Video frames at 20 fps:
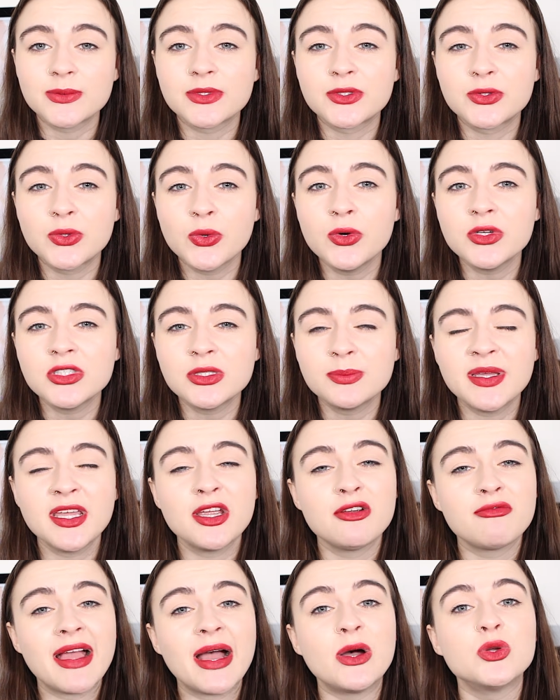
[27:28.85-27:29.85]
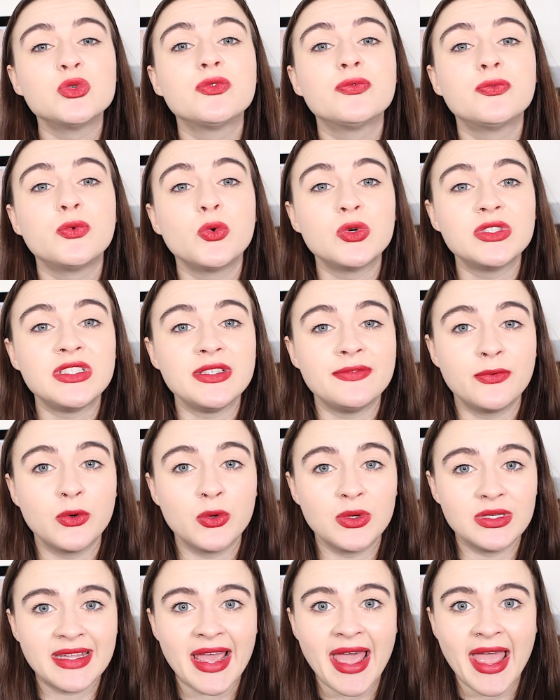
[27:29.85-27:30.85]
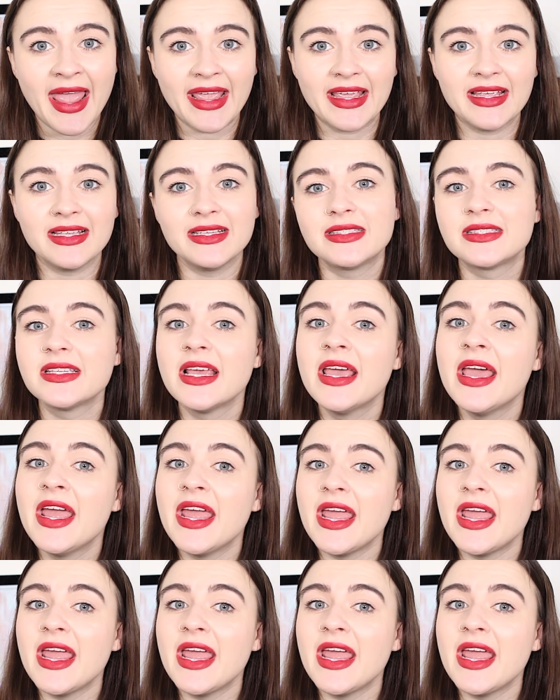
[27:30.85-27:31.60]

was thought to be around 44 days,